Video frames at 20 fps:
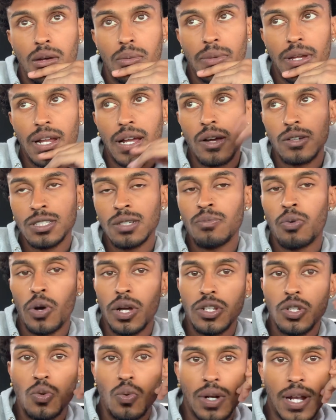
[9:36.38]
At some point,
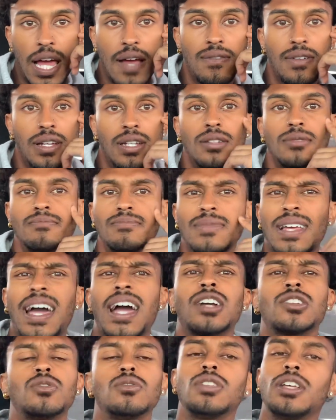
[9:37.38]
I do want to have
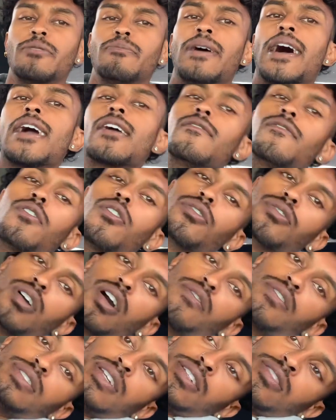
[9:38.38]
actual back and forth
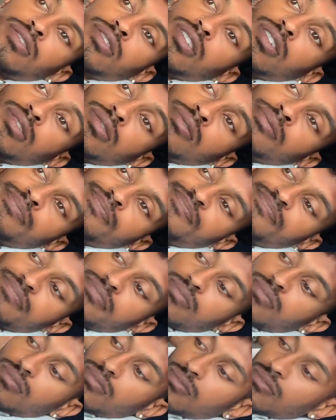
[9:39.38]
conversations, because
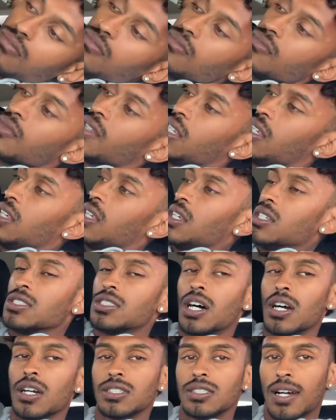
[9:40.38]

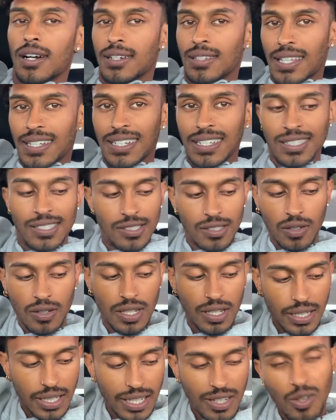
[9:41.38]
talking like this
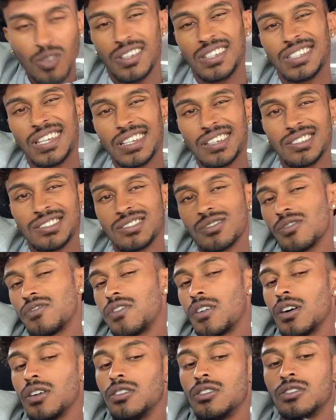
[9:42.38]
can only take us so
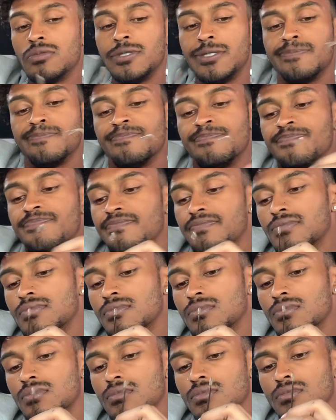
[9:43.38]
far. You know what I
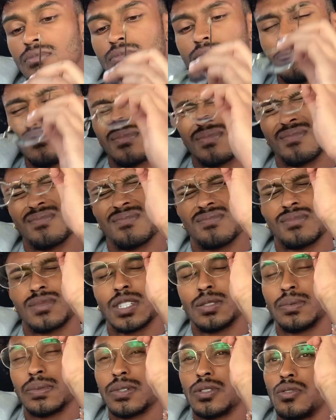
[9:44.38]
mean? In
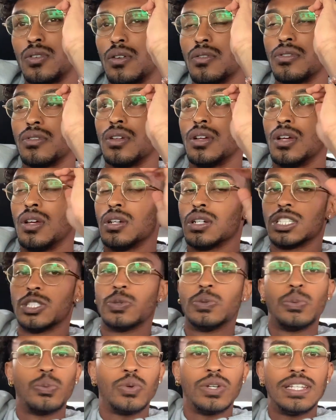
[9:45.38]
terms of growth, because
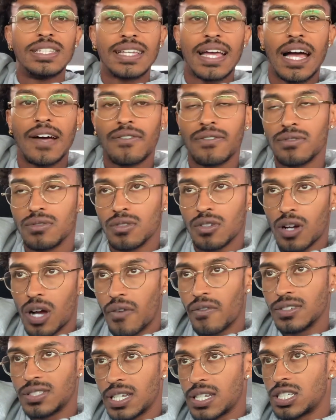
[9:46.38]
we need to have
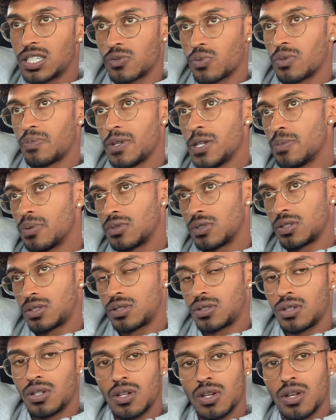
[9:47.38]
conversations with people
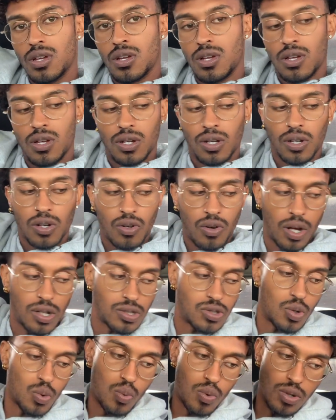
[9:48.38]
just
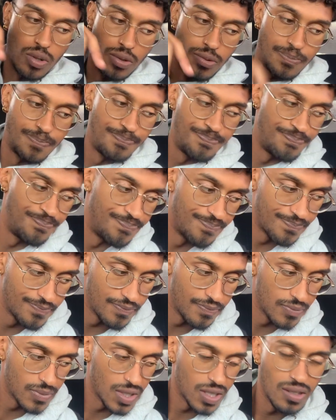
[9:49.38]
across the world,
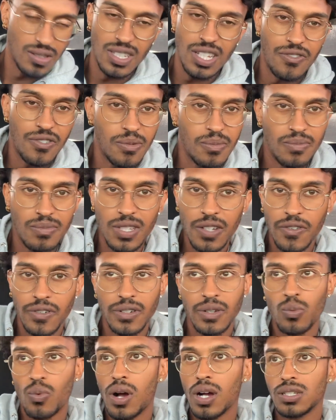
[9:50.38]

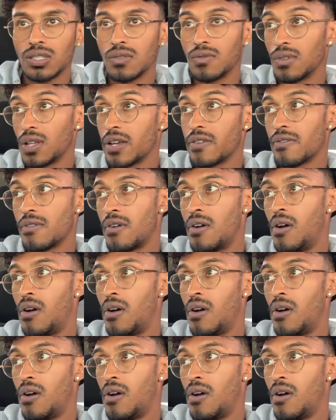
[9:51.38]
different walks of life.